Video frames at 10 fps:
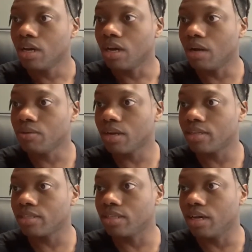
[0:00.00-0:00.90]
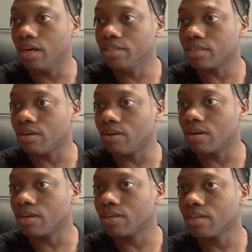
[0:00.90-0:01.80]
I'm trying to see the undercard.
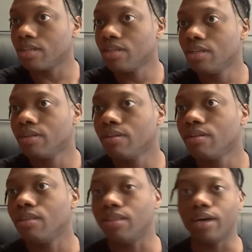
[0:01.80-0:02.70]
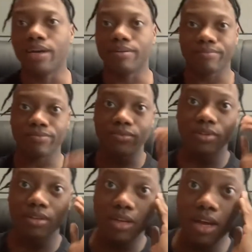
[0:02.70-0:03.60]
Like,
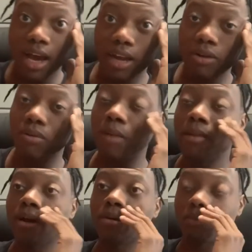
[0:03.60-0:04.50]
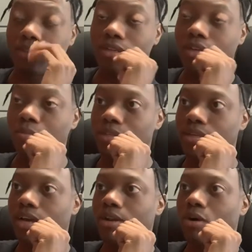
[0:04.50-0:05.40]
I'm not going to sit here and pretend
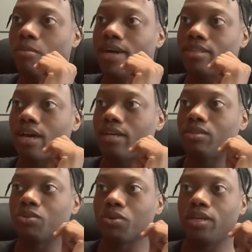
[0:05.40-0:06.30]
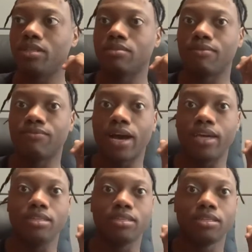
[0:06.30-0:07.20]
I know Mike Tyson's reasons for
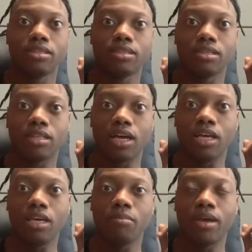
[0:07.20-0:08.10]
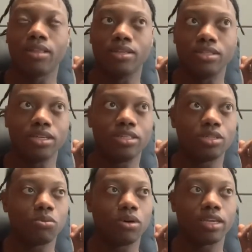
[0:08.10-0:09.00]
fighting. Like, he may legit just
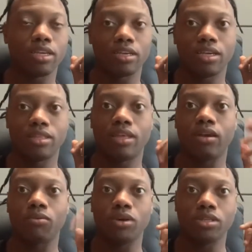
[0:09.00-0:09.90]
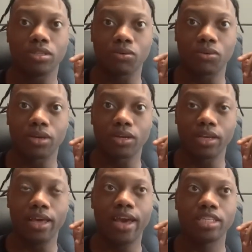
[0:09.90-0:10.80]
want to get that rush in the ring, and
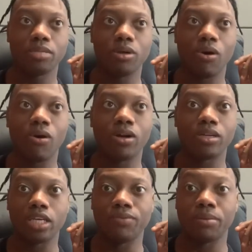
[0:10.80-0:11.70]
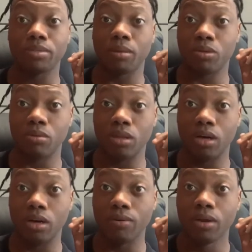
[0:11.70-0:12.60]
it has to be hard to give up something you
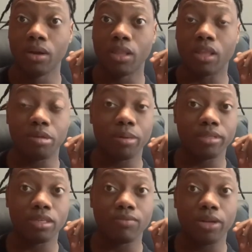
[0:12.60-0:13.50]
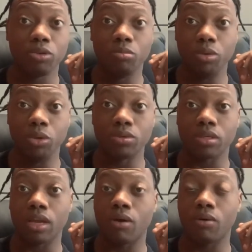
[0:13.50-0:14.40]
love. Like me myself, I do music,
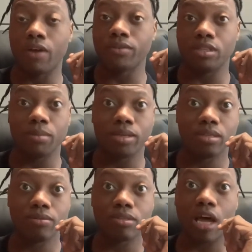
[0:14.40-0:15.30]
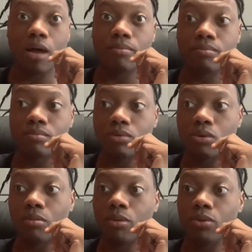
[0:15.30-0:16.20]
and I don't ever see myself stop
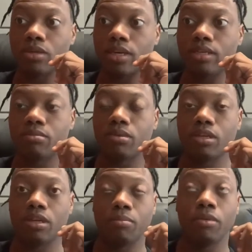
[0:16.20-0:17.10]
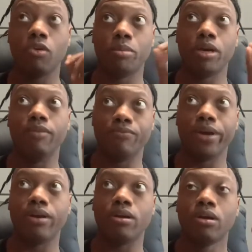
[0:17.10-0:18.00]
doing music, and it would be
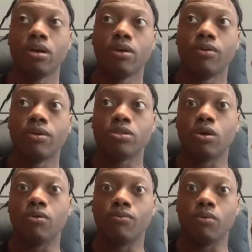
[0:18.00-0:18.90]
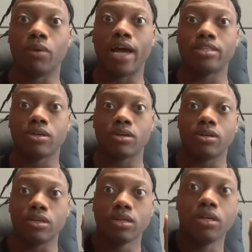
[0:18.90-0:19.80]
unfair. So,
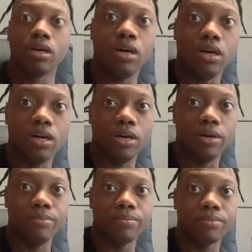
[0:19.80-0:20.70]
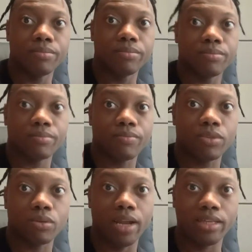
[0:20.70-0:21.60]
55 years old for you to tell me,
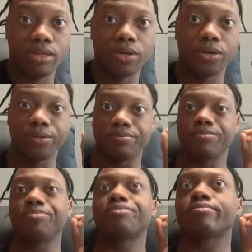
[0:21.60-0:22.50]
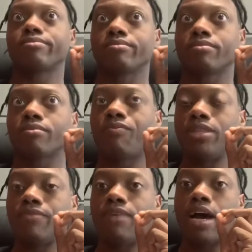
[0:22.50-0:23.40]
hey, DJ
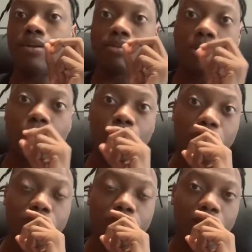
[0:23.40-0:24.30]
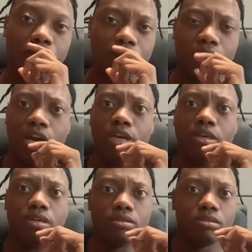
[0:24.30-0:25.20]
L-Spade, you can't do music anymore because you're
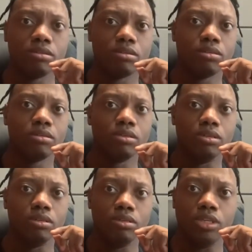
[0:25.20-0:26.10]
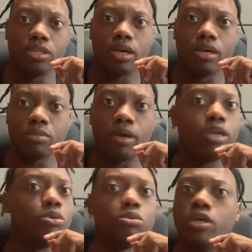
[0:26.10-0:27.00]
55. So I don't
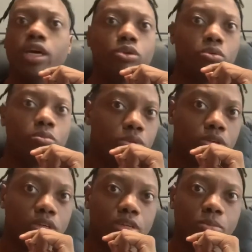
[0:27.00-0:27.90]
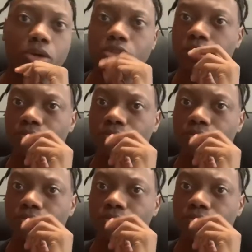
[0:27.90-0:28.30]
want to like be that guy.